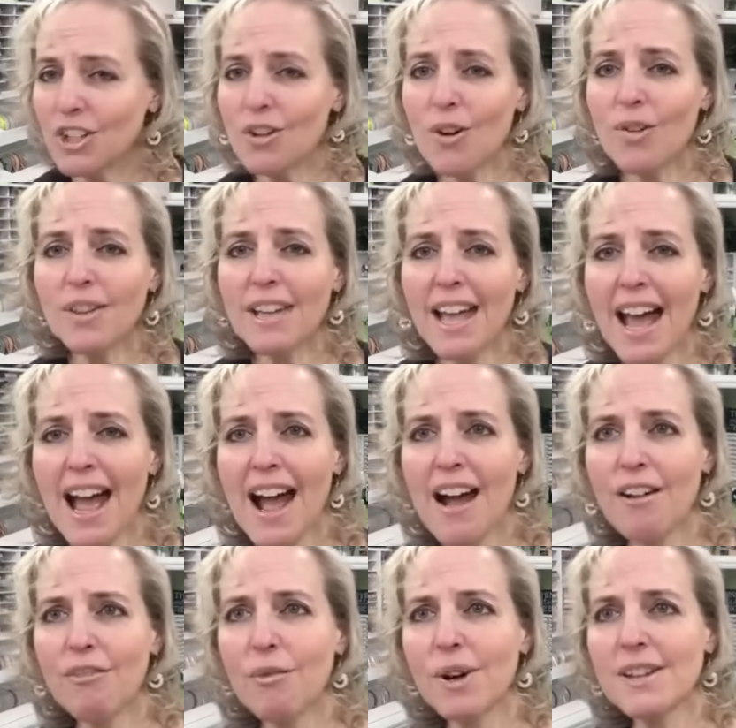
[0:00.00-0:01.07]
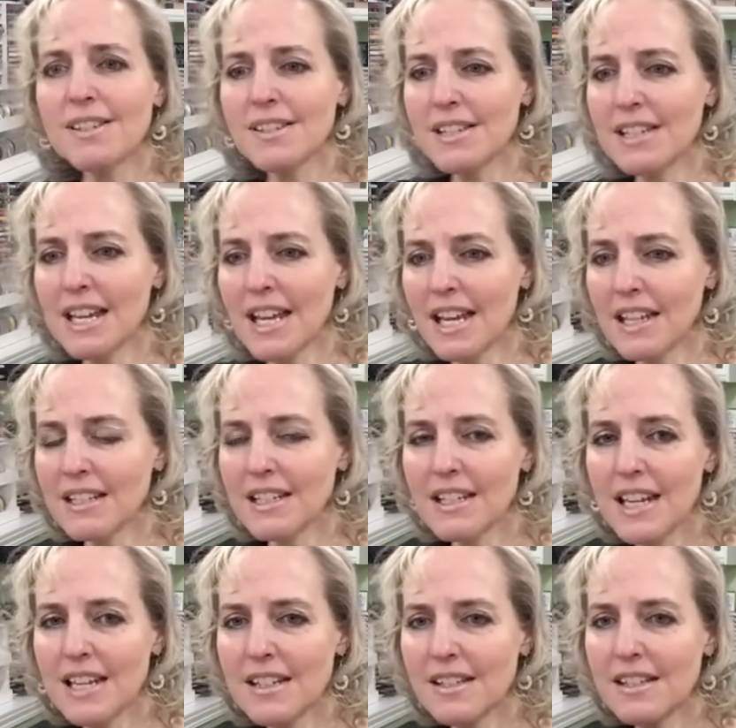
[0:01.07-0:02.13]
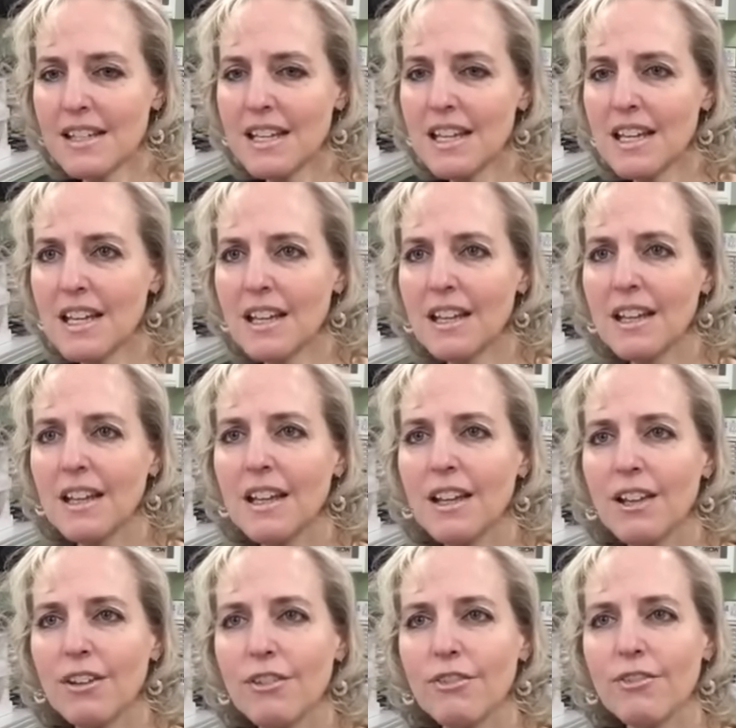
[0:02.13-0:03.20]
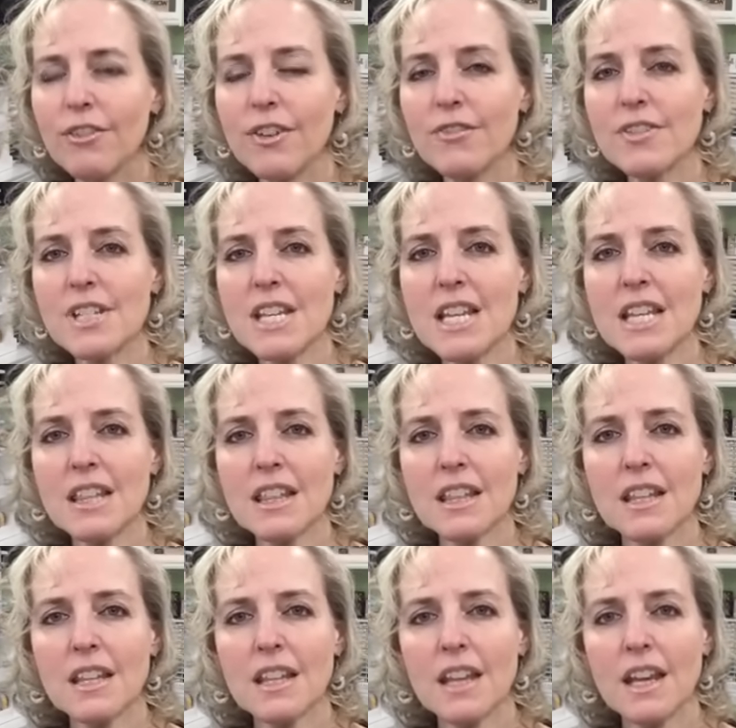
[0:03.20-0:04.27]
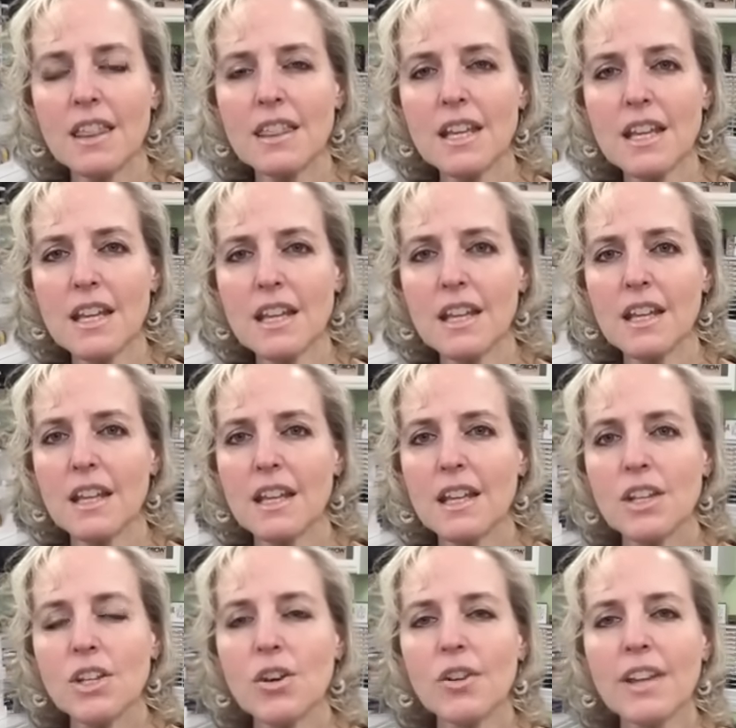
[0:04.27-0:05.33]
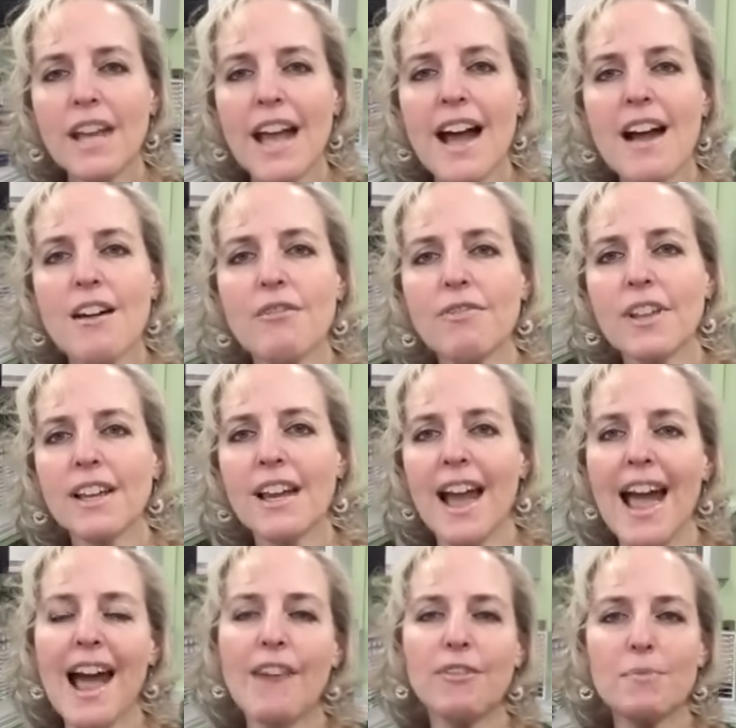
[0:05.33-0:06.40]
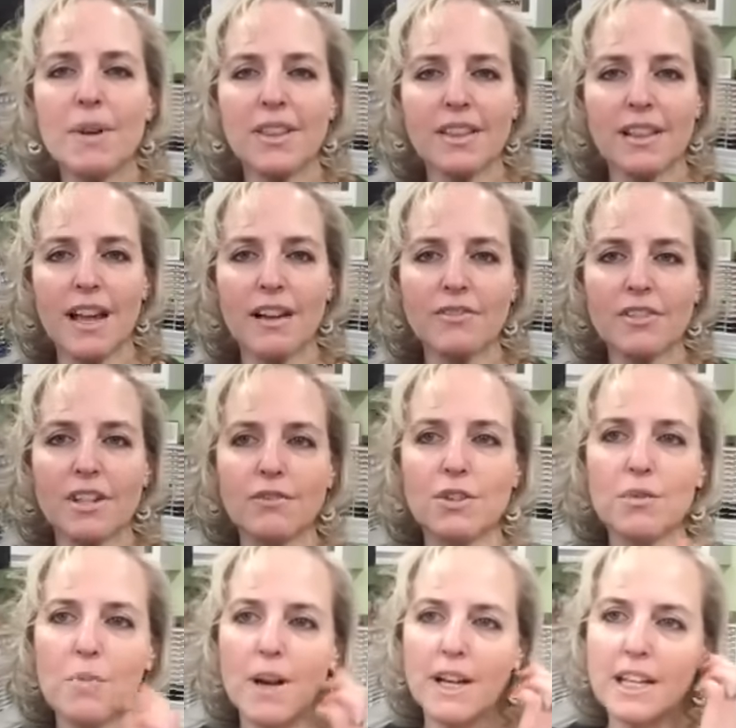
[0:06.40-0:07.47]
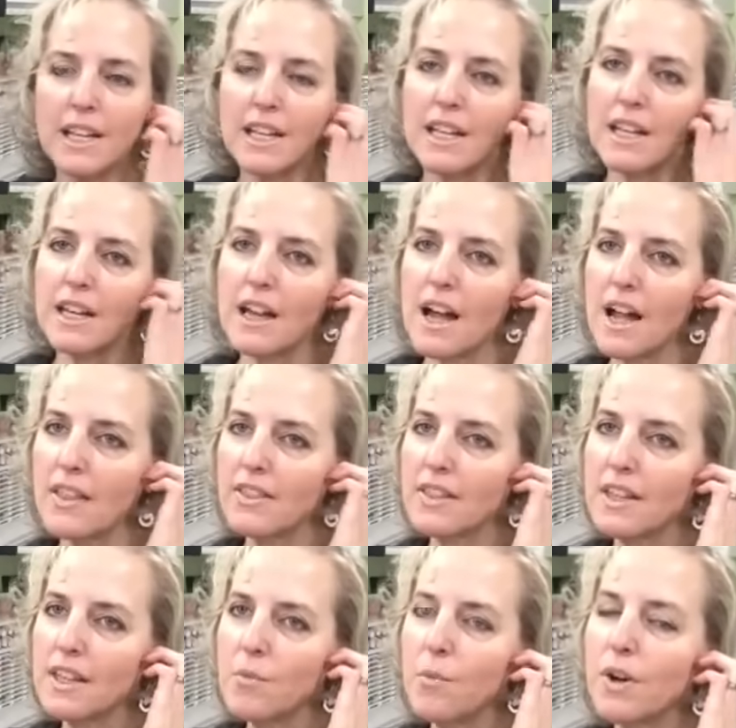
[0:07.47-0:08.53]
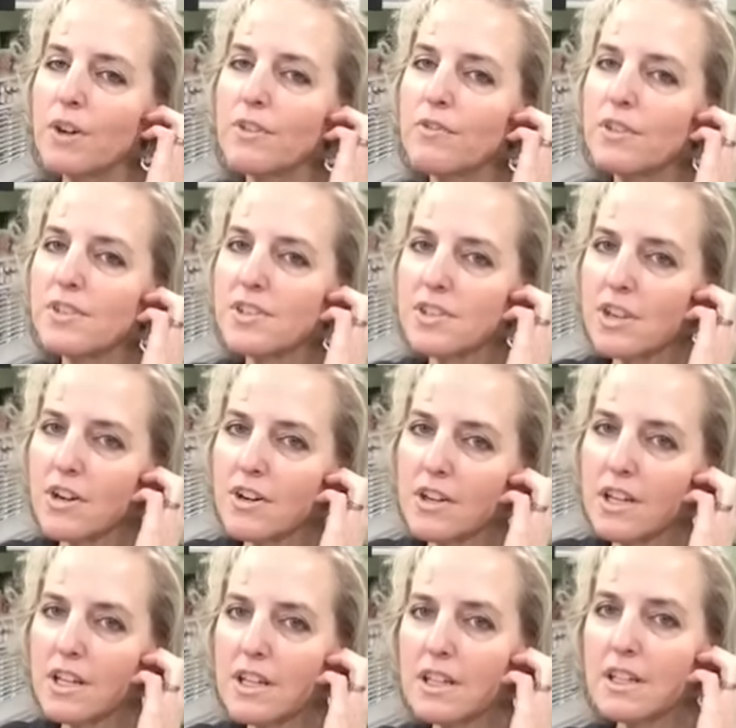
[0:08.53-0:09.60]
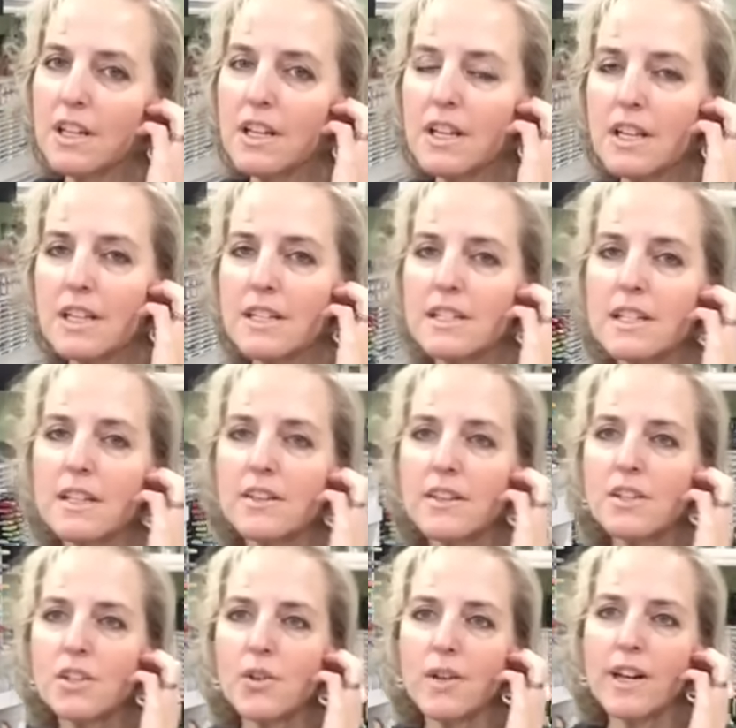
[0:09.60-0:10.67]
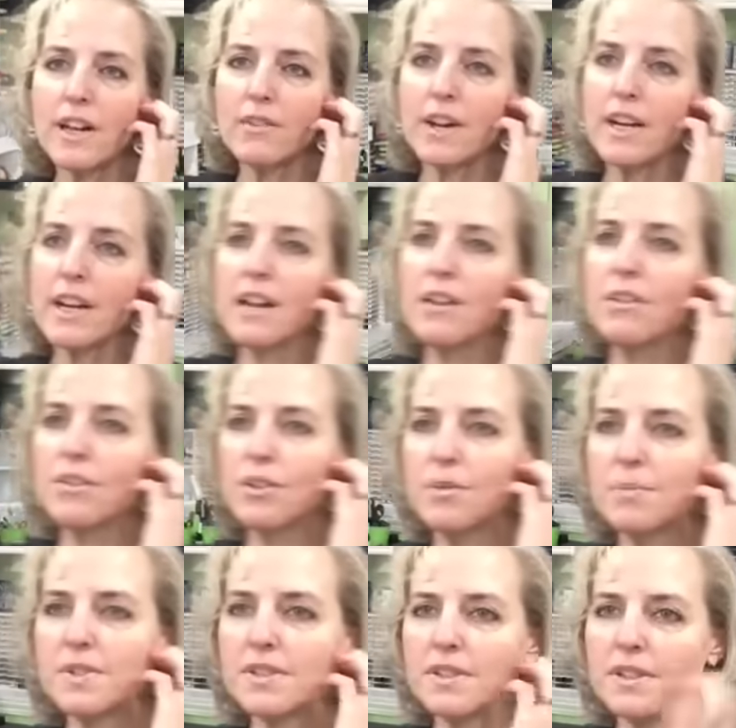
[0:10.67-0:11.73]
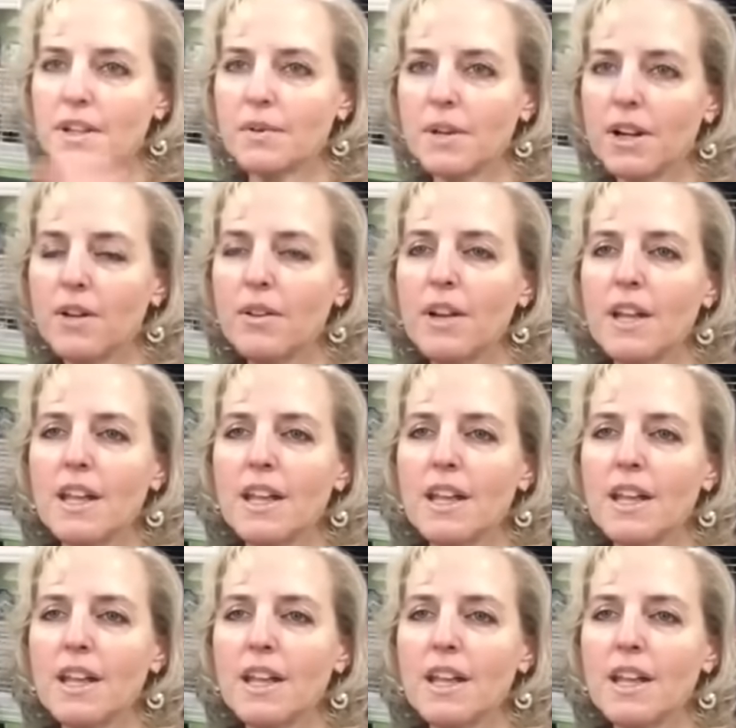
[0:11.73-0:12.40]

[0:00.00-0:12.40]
You only have, what is today? Today is the 15th, I think. You only have like a half a month left if you want to get in on the wonderful starter kit deal that's going on right now. Oops, there we go.